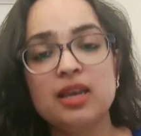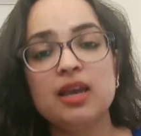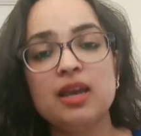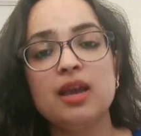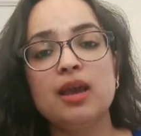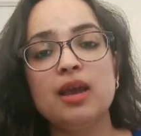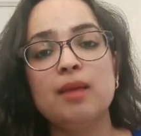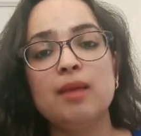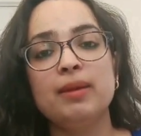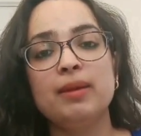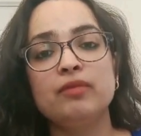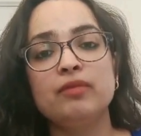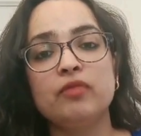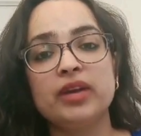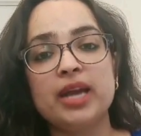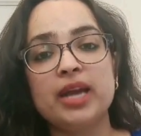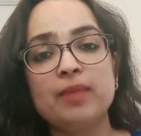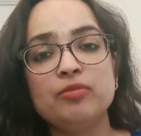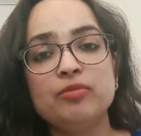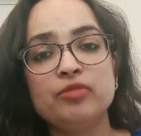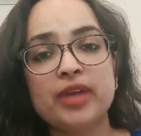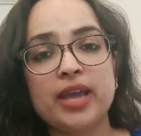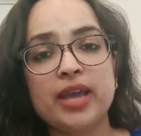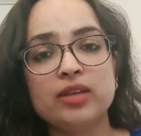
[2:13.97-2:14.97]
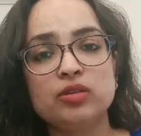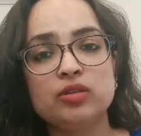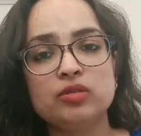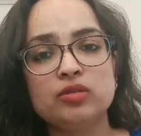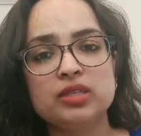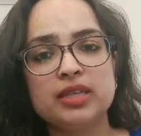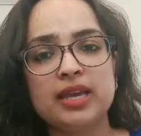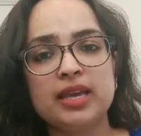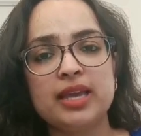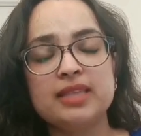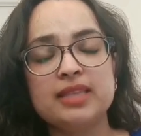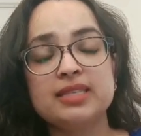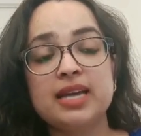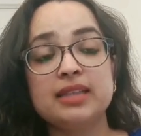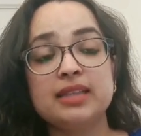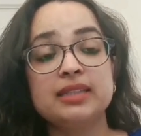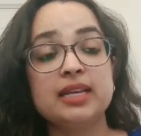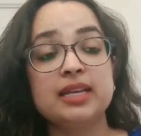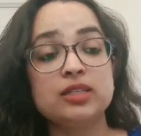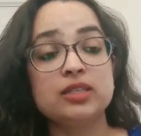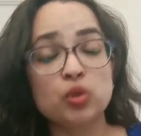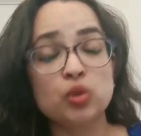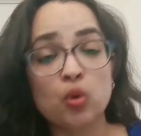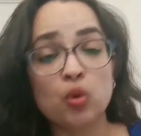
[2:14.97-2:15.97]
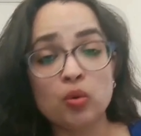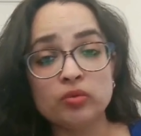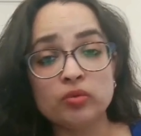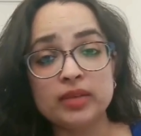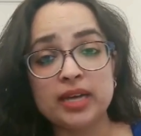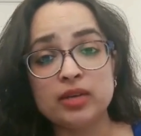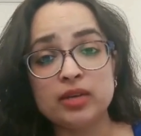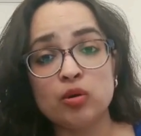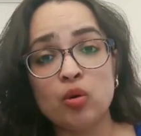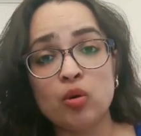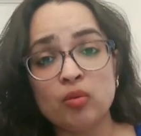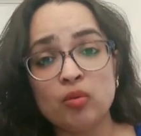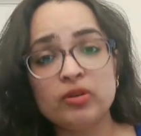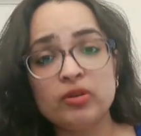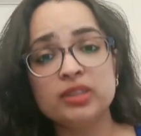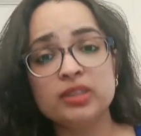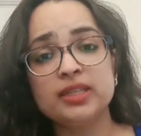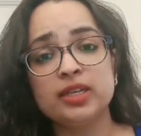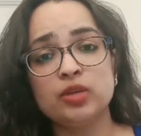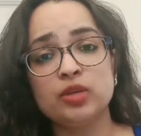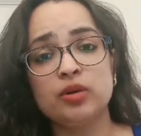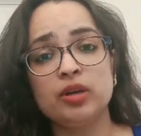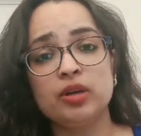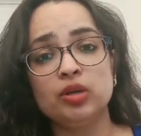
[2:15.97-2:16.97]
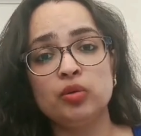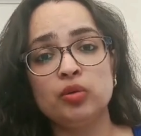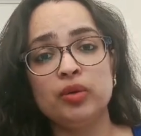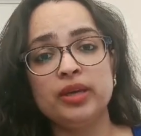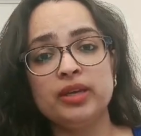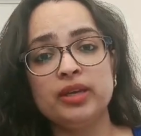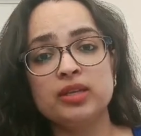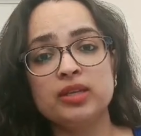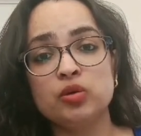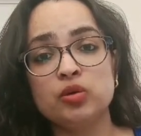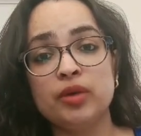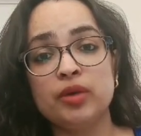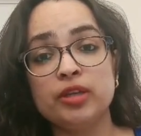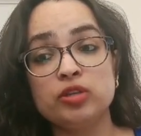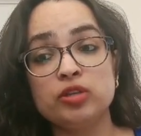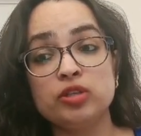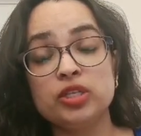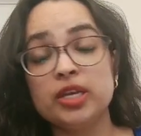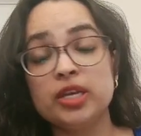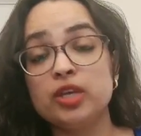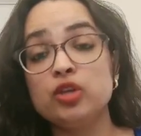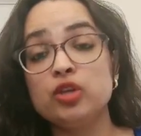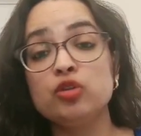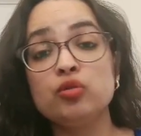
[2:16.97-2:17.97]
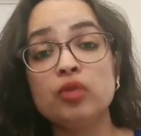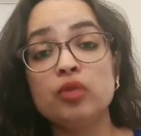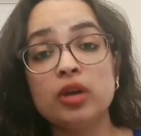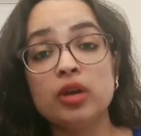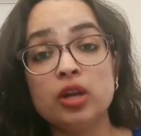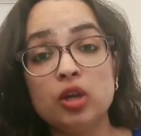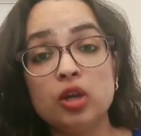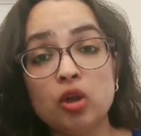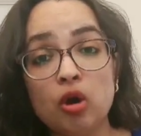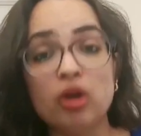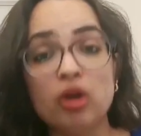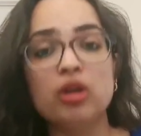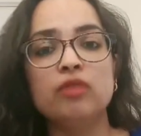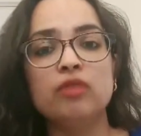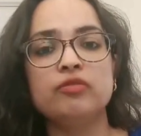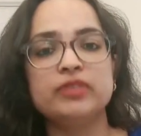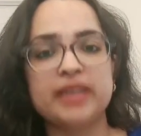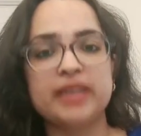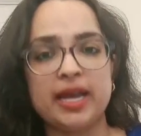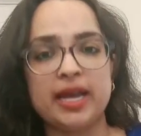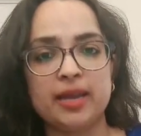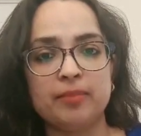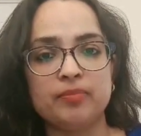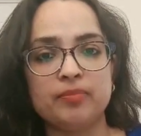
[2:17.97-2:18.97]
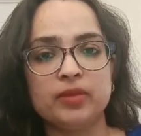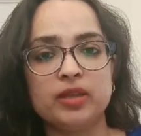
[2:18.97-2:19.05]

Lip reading: But what I'm trying to say is that that homework that you are doing is going to take you a lot of time.